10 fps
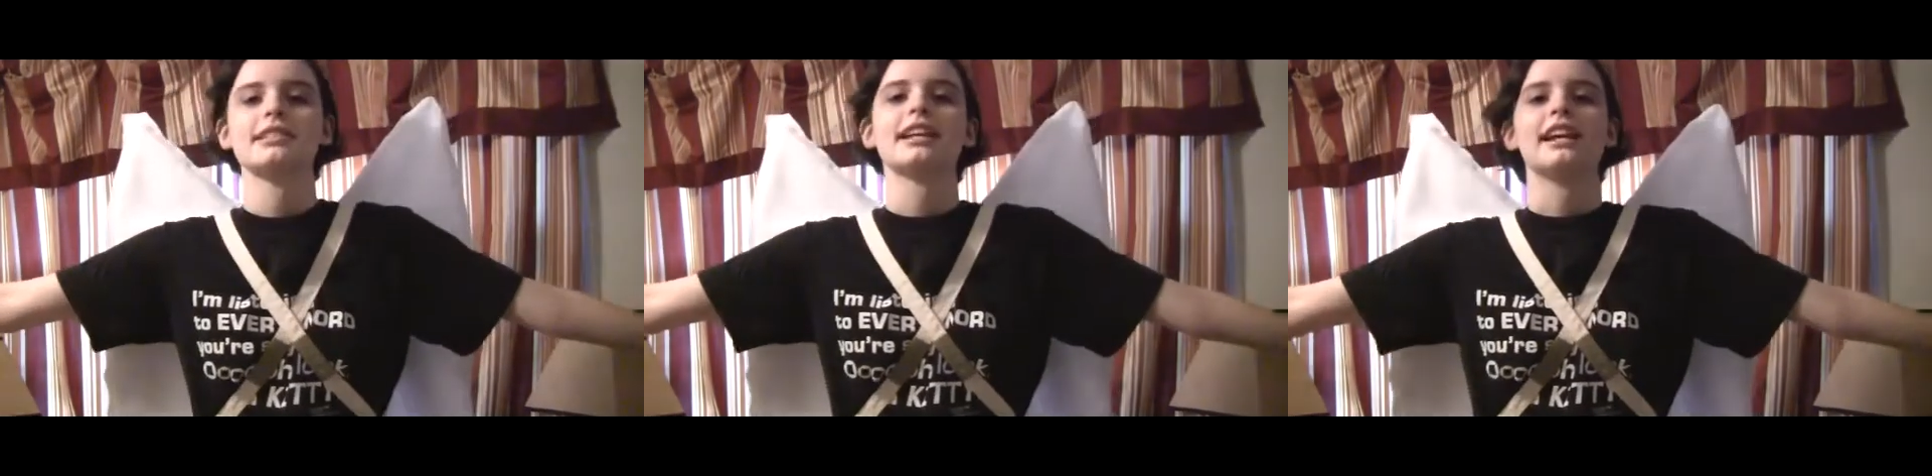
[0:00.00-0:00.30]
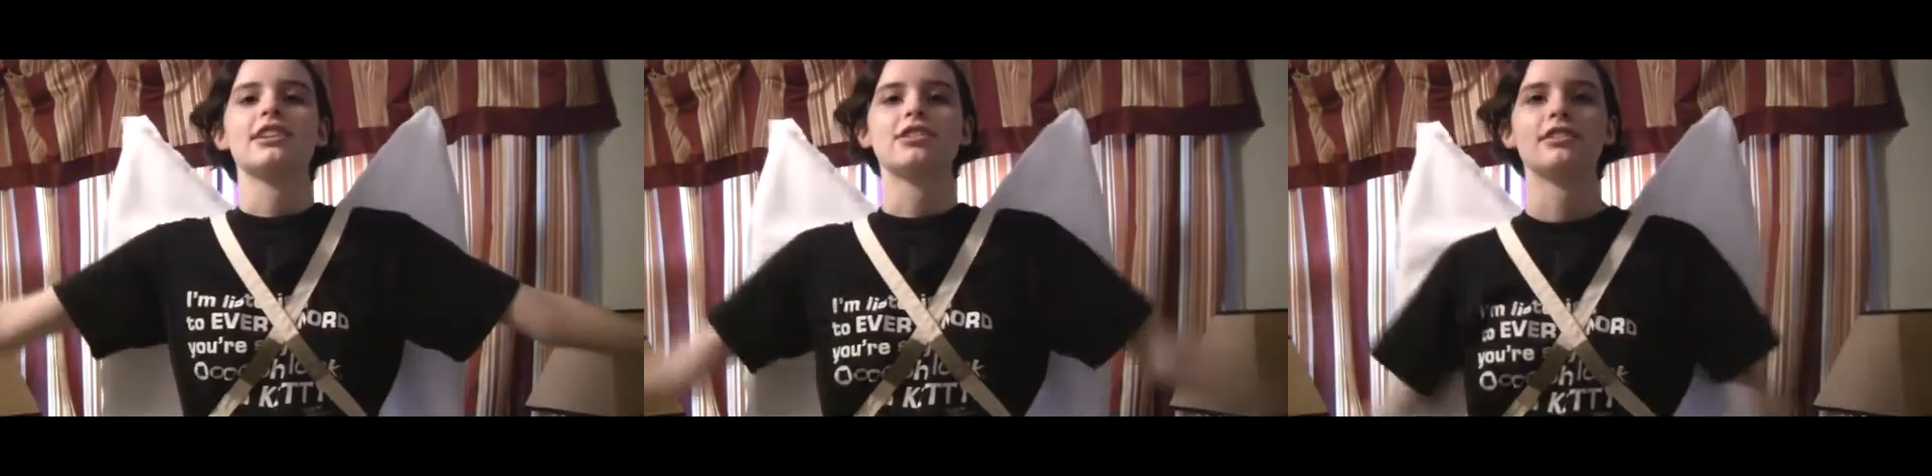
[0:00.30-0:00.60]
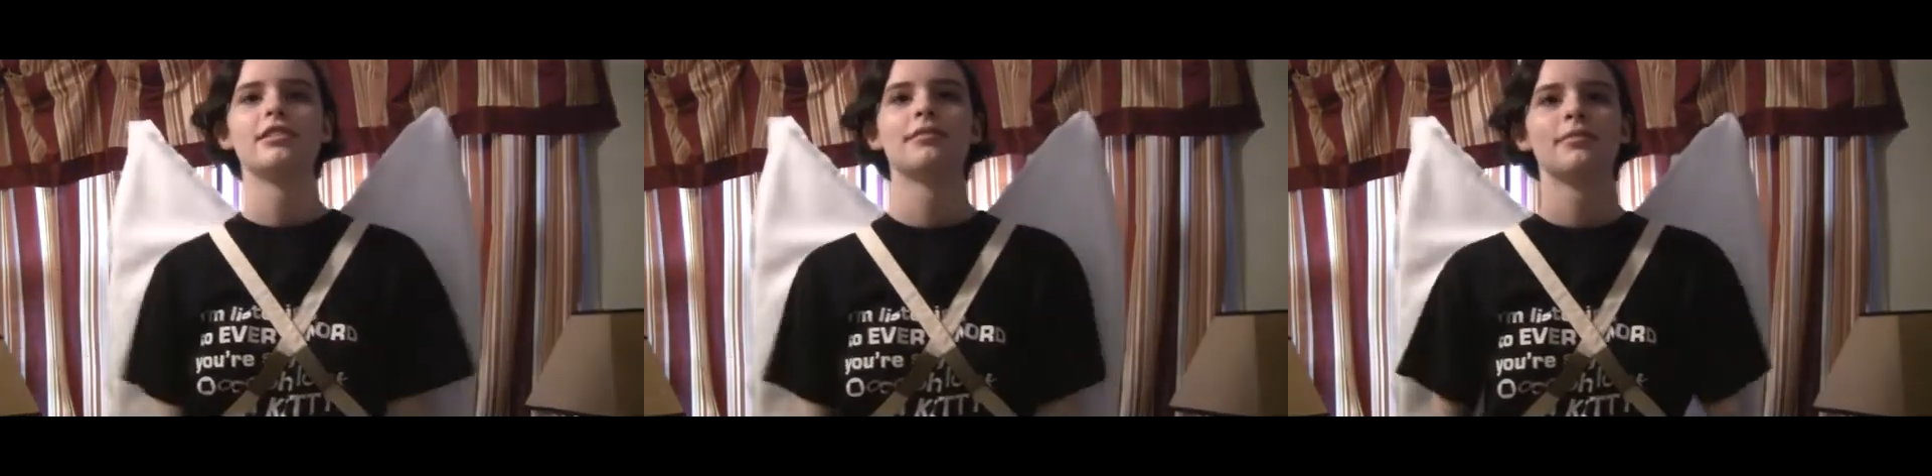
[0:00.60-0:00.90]
is an
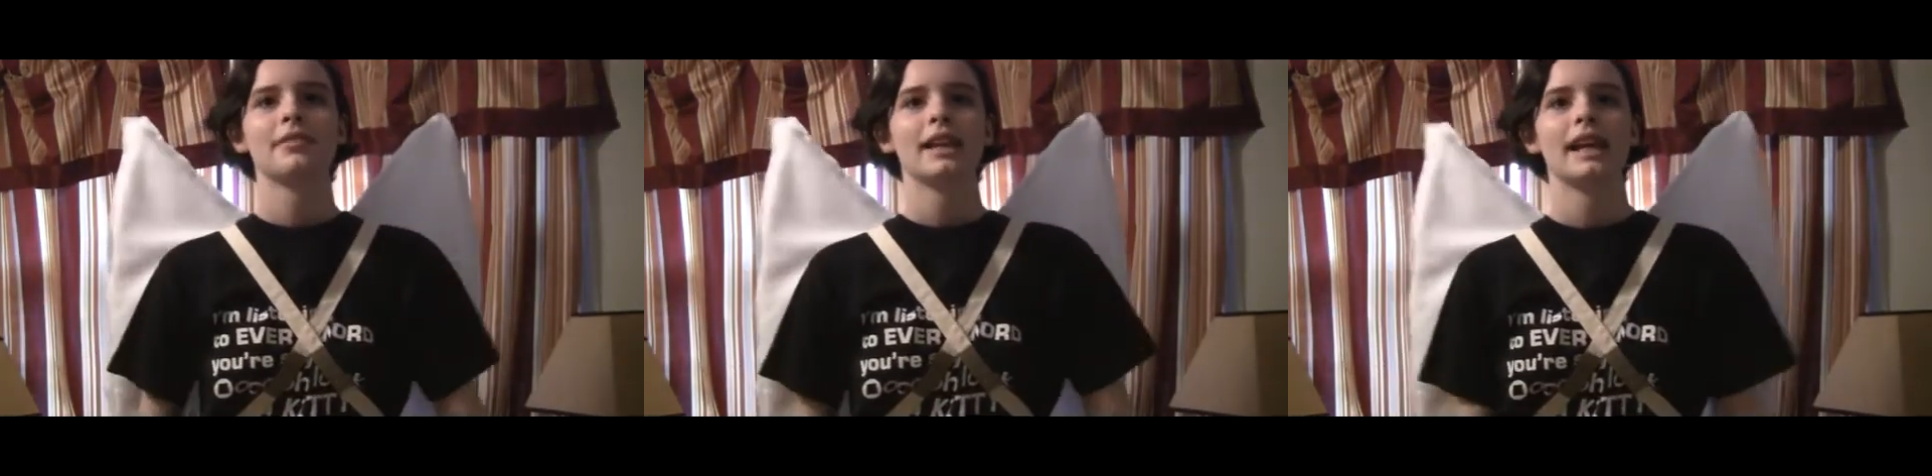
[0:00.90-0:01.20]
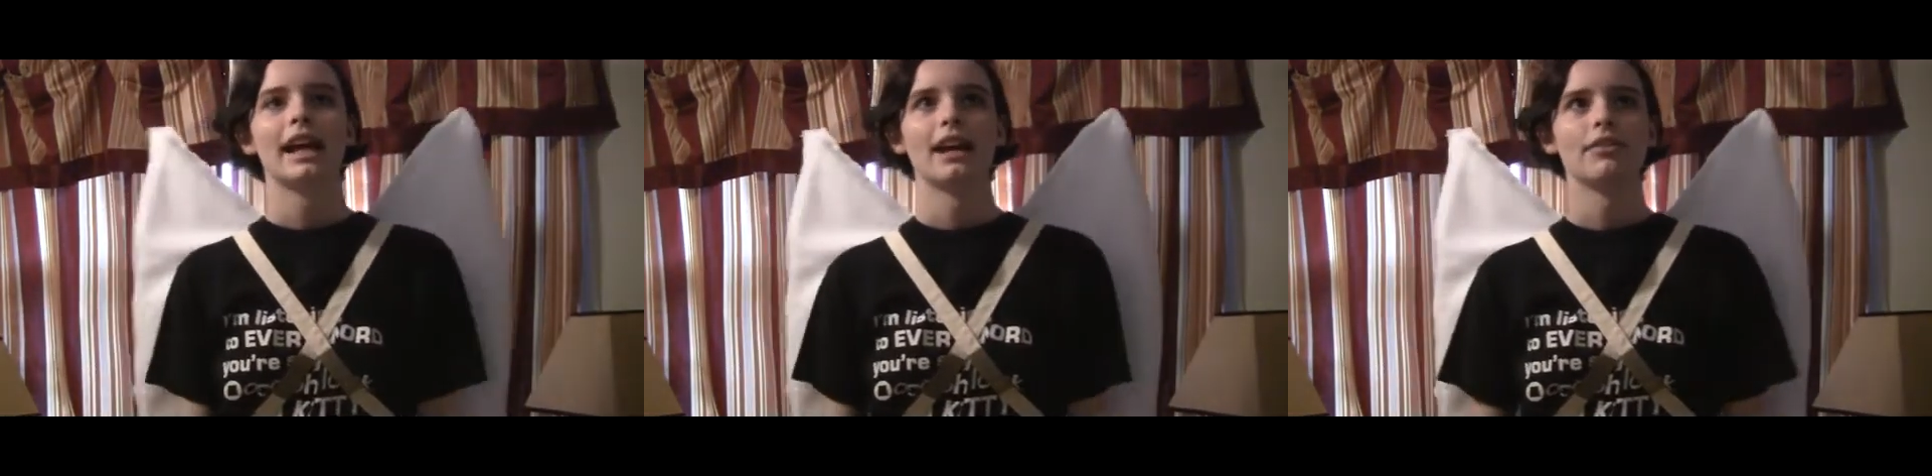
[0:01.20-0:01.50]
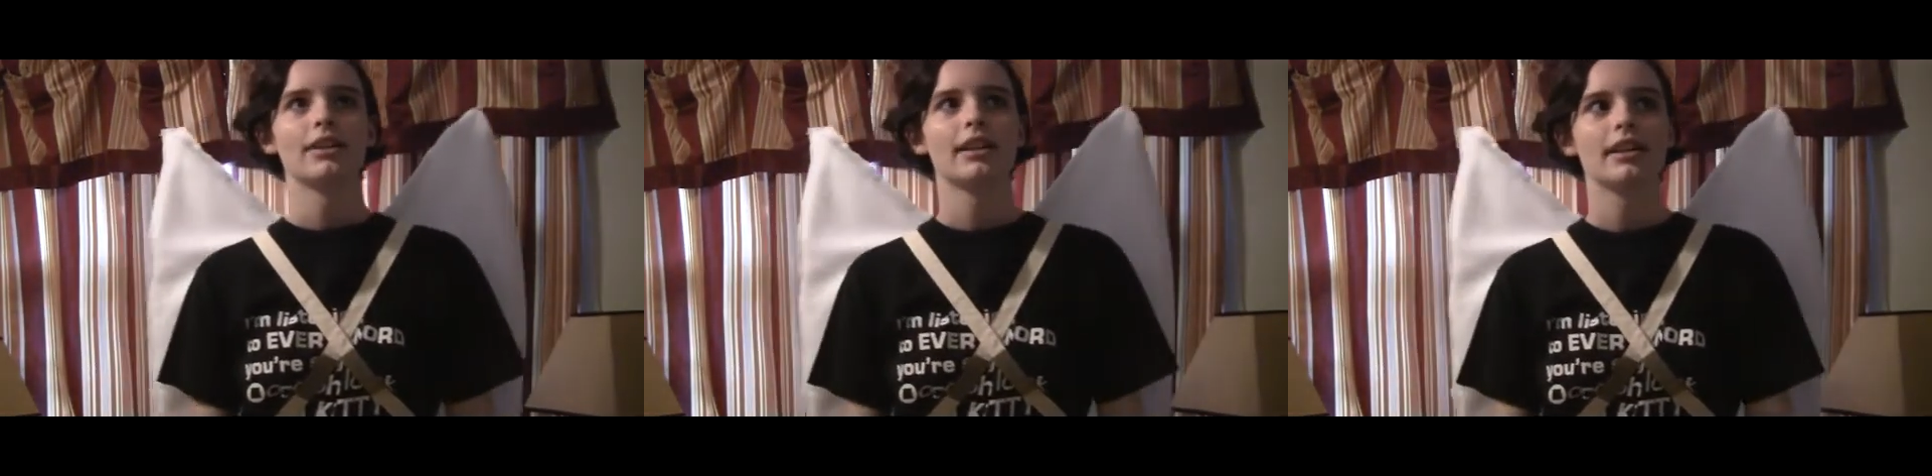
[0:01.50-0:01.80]
angel. And I
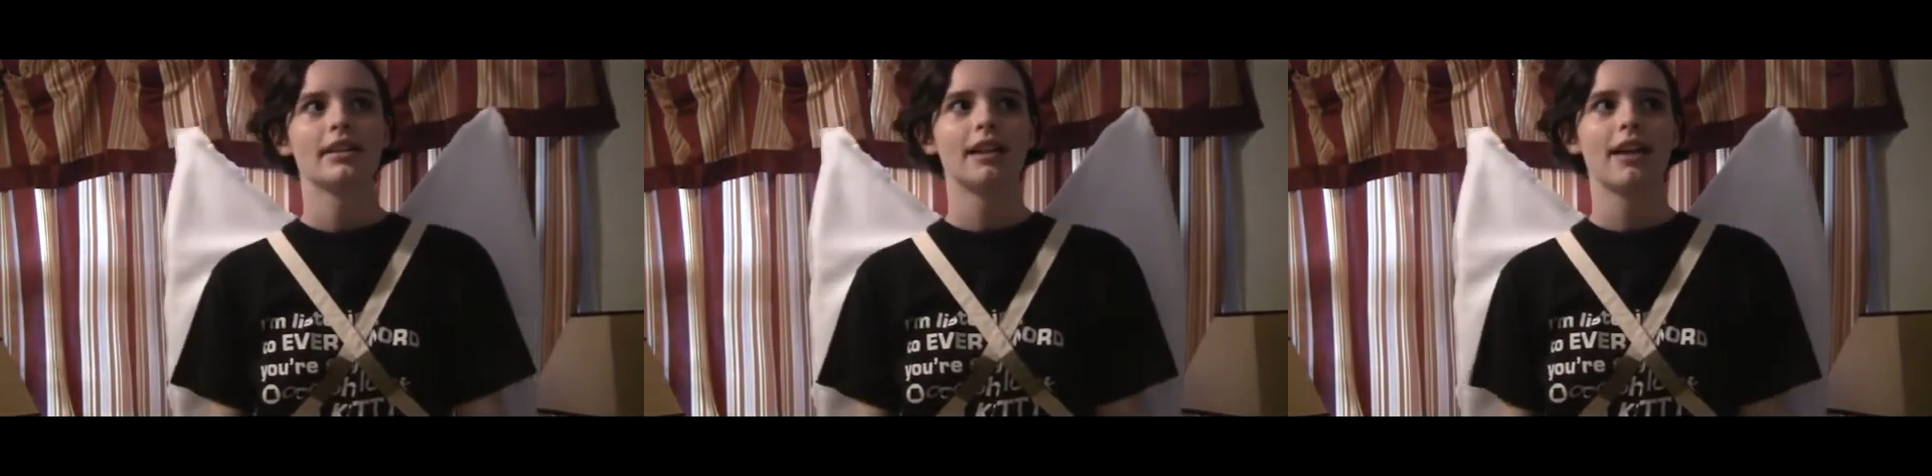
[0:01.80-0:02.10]
figured